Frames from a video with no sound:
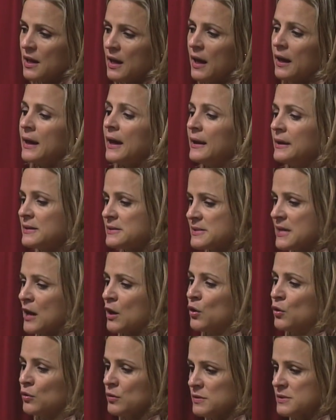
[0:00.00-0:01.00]
again, it's that
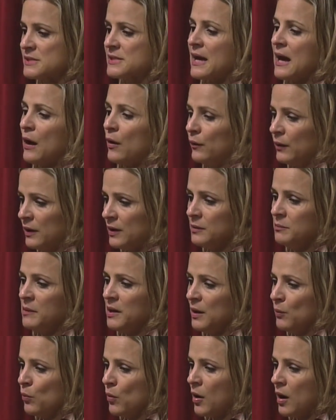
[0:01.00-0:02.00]
Girl Scout in
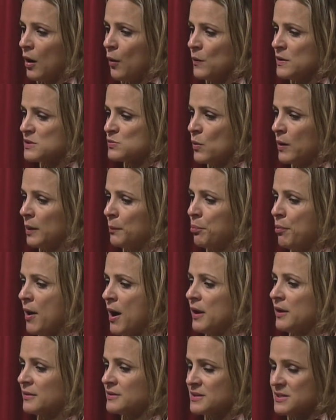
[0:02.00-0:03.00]
me where I always want a
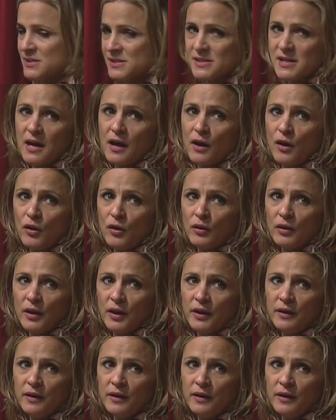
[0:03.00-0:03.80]
product to sell,